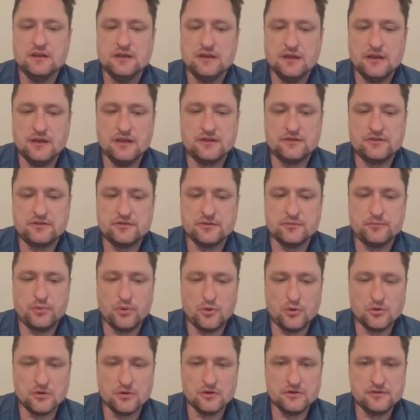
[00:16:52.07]
It
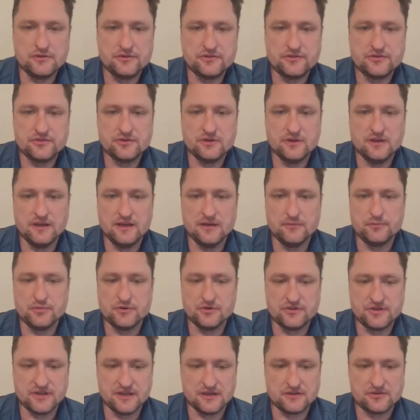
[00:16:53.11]
supports and
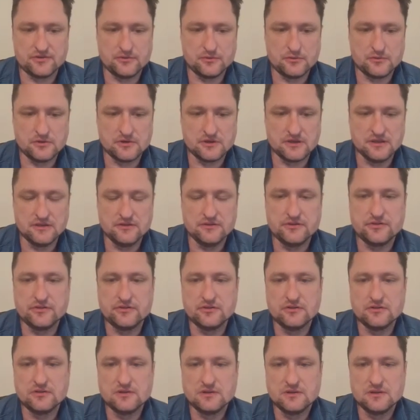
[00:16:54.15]
protects organs,
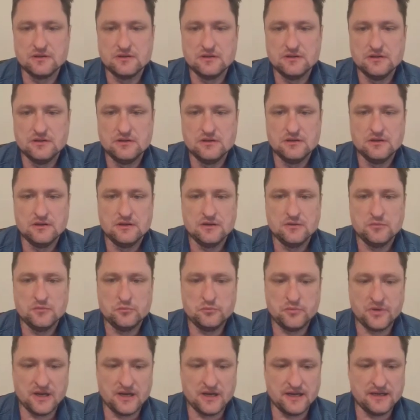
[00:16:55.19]

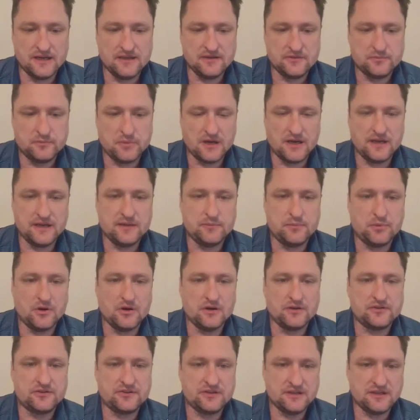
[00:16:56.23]
binds body
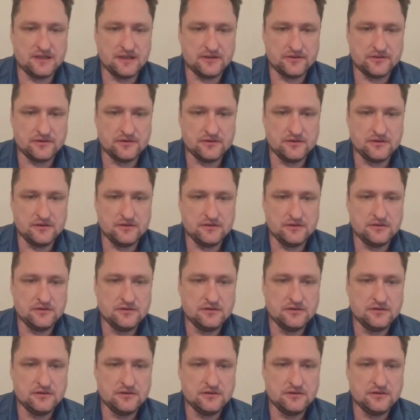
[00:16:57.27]
parts together,